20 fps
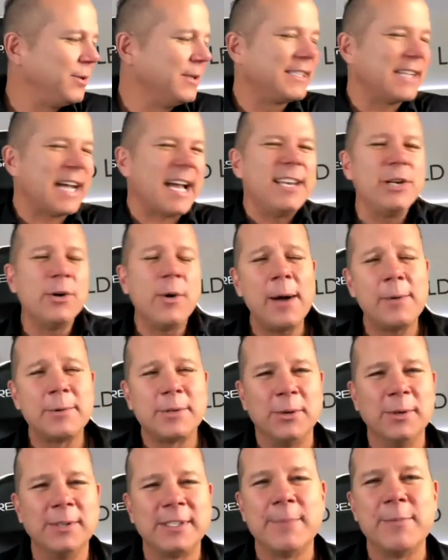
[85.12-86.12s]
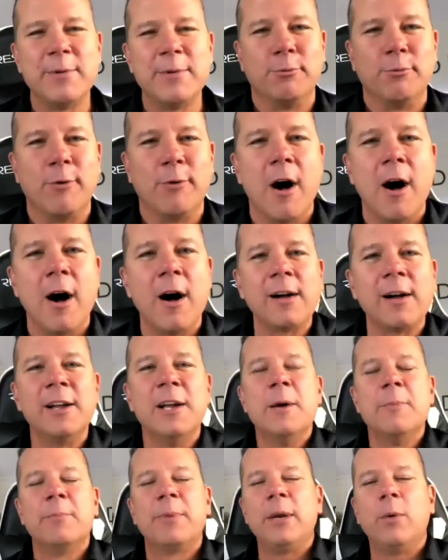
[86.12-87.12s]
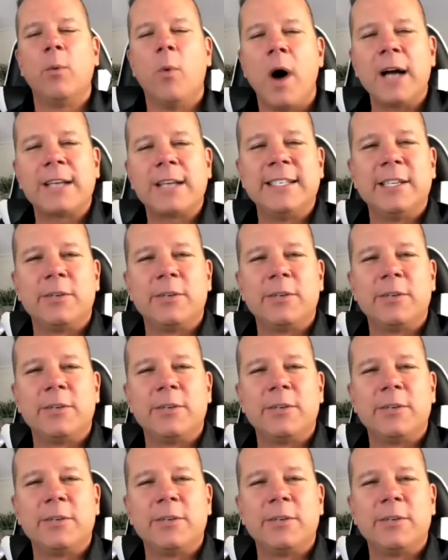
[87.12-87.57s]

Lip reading: knew I was doing something wrong, but he walks in